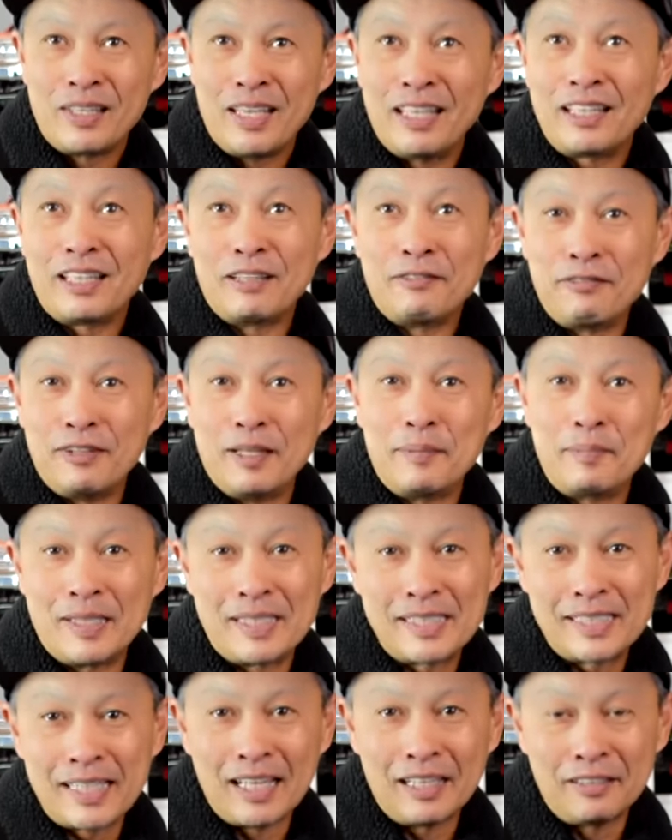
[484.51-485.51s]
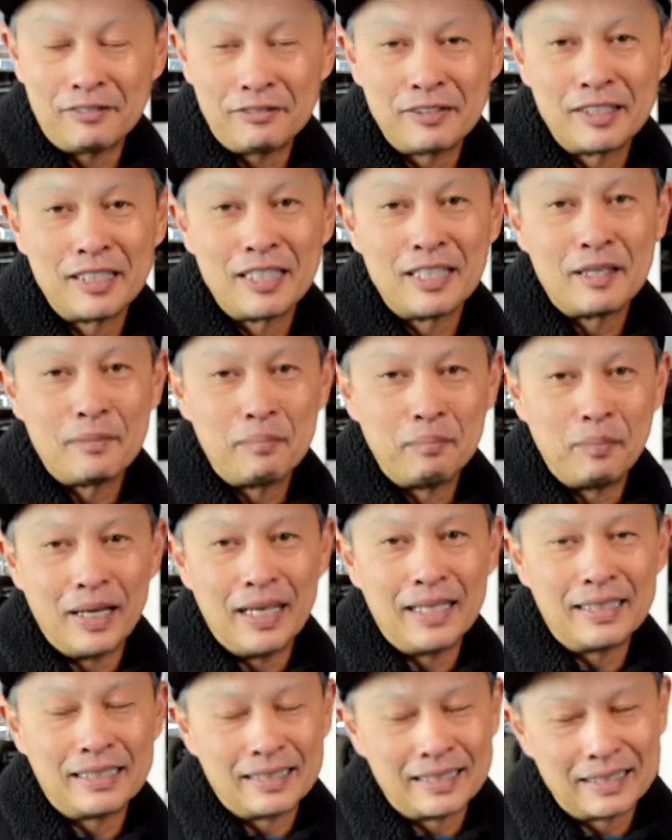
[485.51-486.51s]
It can flip itself.
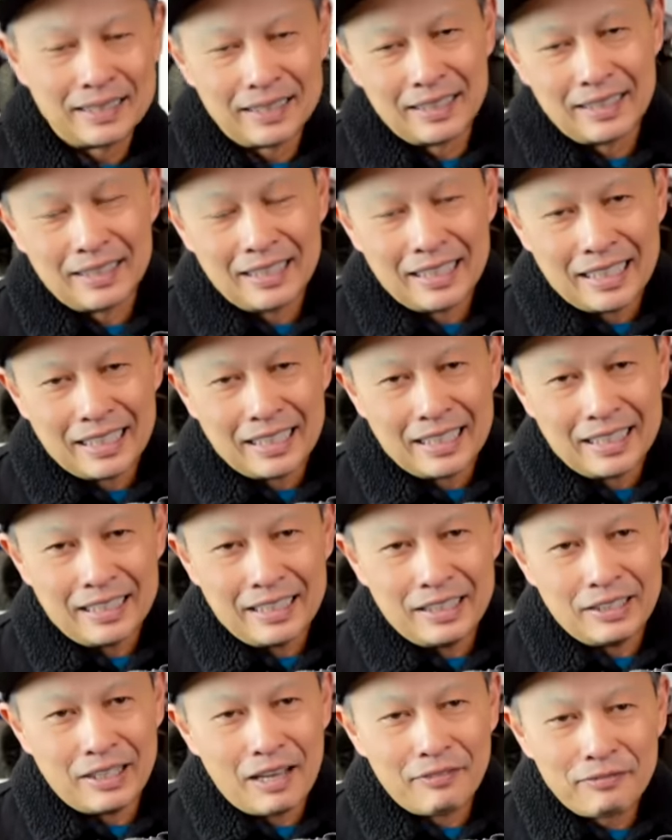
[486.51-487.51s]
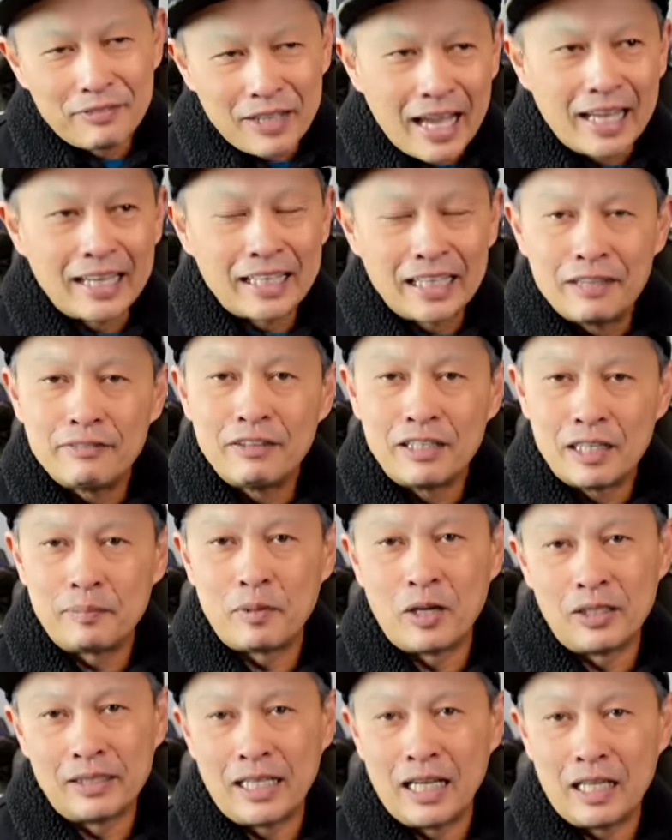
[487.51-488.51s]
But, you know, I've kind of given
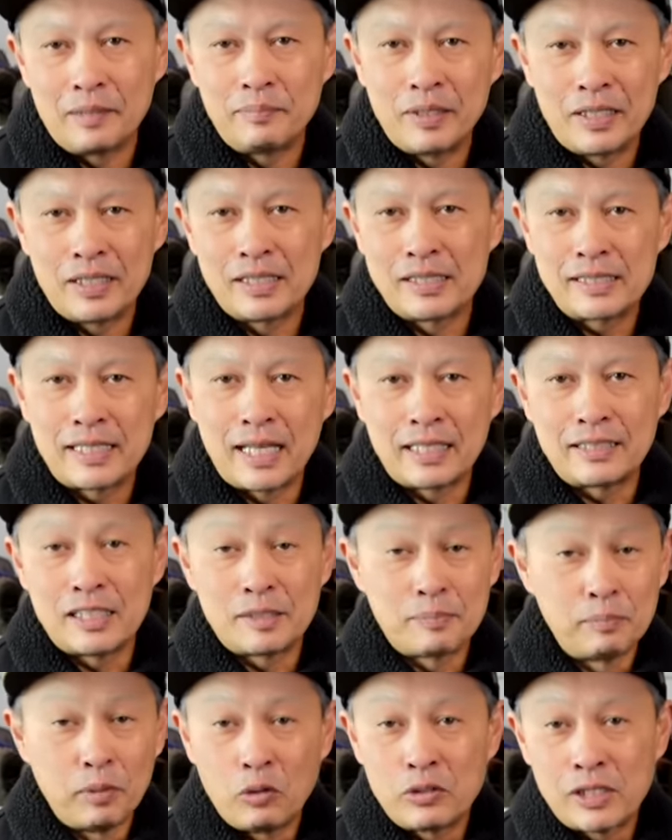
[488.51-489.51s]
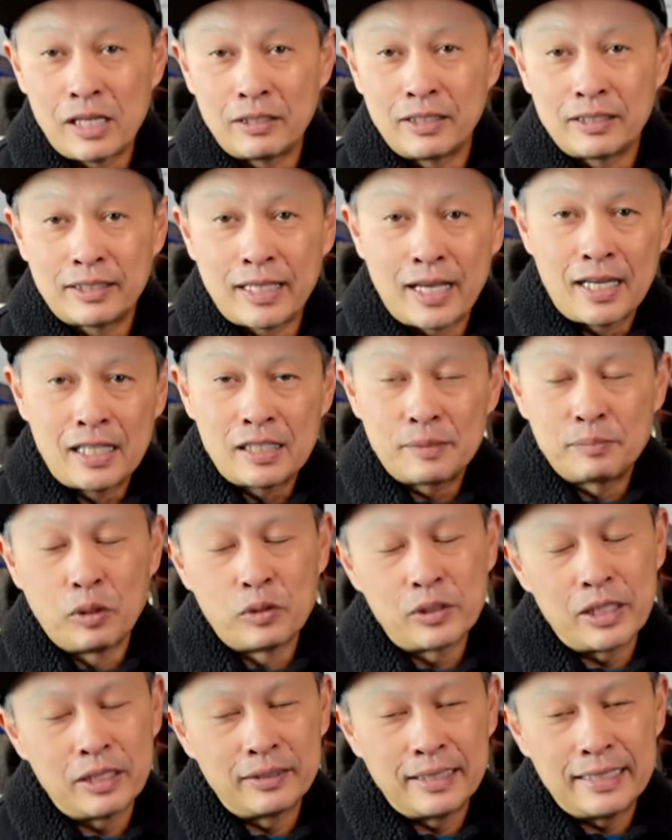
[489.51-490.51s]
up on that because that just blows out the tires,
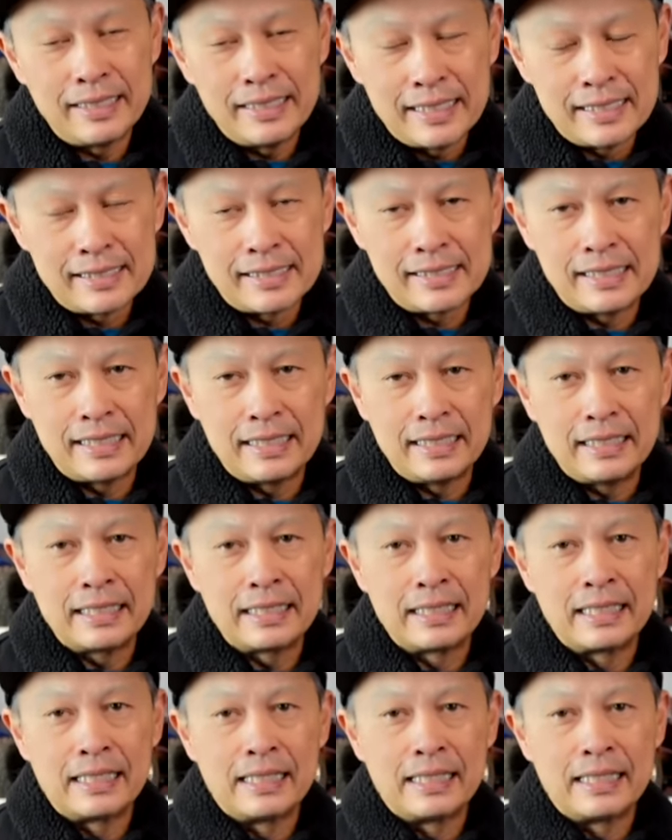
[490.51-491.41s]
blows out the ESC.